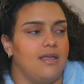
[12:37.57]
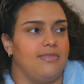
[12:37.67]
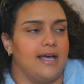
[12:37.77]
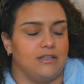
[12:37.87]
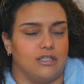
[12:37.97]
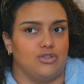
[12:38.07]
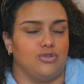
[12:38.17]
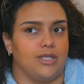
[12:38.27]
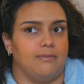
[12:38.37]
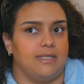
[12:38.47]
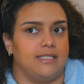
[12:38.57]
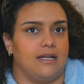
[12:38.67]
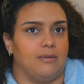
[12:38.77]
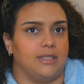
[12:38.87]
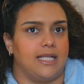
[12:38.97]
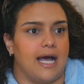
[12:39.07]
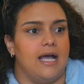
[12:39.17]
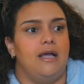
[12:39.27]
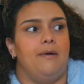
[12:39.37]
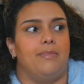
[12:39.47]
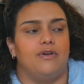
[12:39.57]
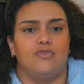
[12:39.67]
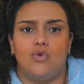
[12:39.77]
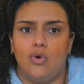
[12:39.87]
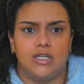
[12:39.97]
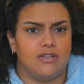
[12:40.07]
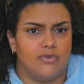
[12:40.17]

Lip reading: that the truth can be said about that. But of course,